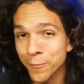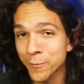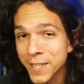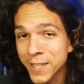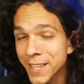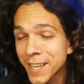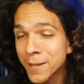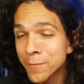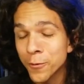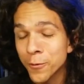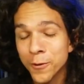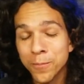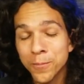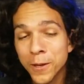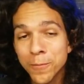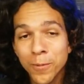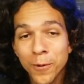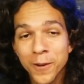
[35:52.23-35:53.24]
We need more
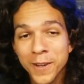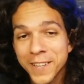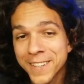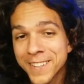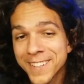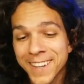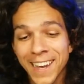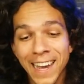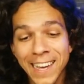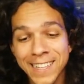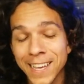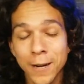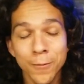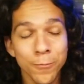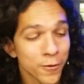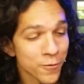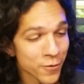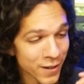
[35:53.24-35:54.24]
people here, guys.
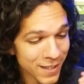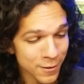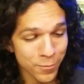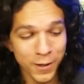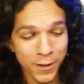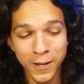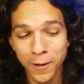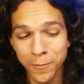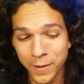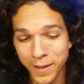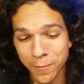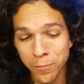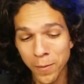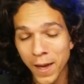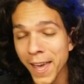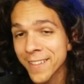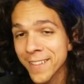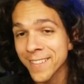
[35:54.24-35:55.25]
Anamorphic is becoming a
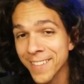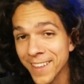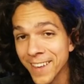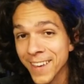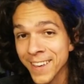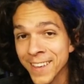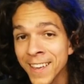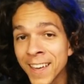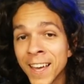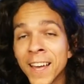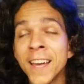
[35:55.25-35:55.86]
main thing,